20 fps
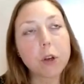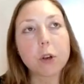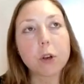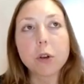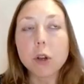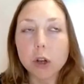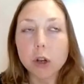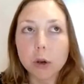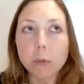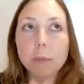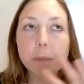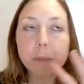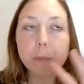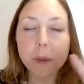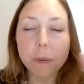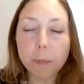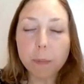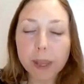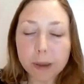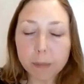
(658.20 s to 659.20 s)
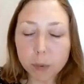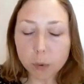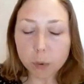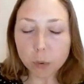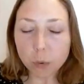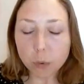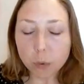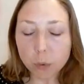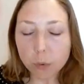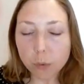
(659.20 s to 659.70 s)
that
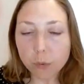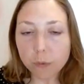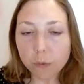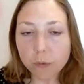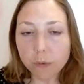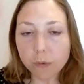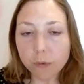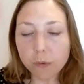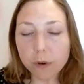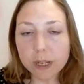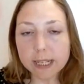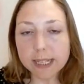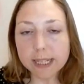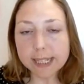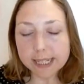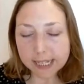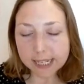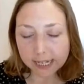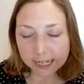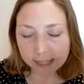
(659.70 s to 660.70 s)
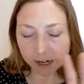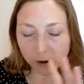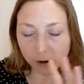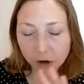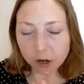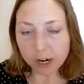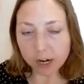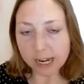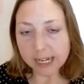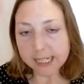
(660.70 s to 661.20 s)
people consider
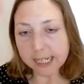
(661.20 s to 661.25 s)
their